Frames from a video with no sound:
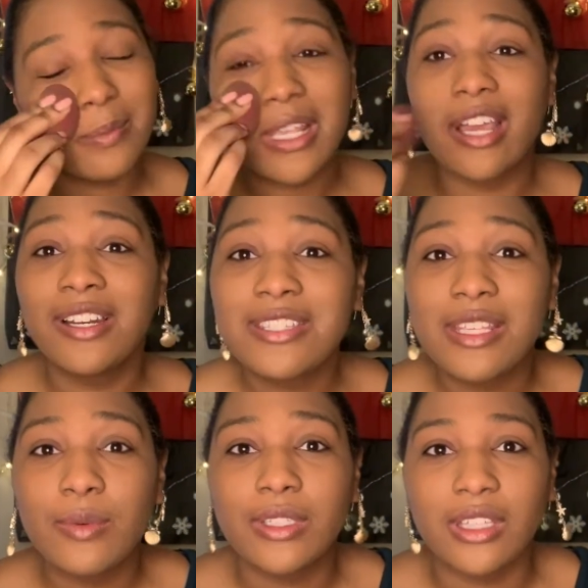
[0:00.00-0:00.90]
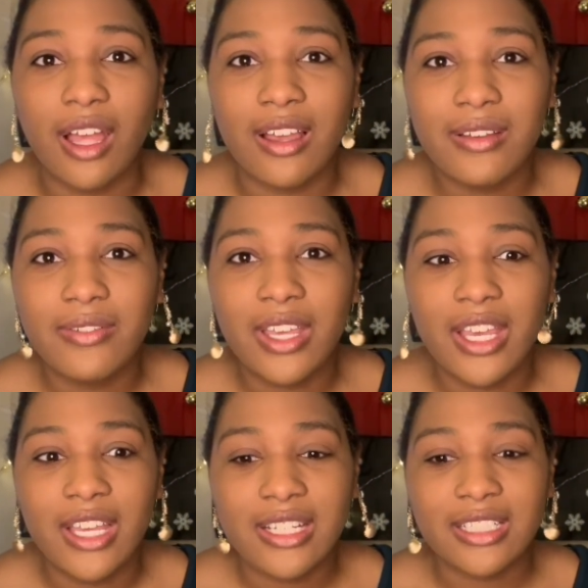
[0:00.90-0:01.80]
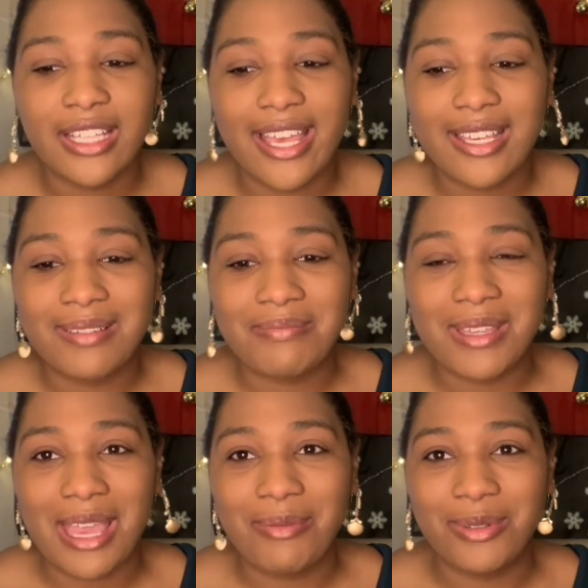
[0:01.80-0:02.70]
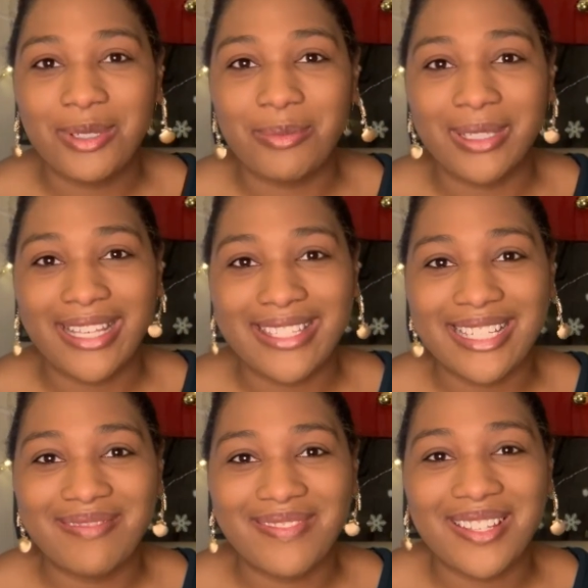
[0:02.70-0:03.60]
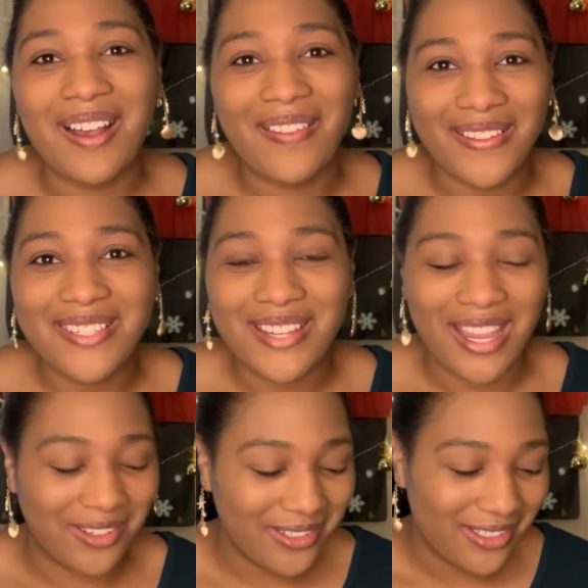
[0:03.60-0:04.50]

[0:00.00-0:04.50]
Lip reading: I honestly would love to like be able to play Sims on this channel.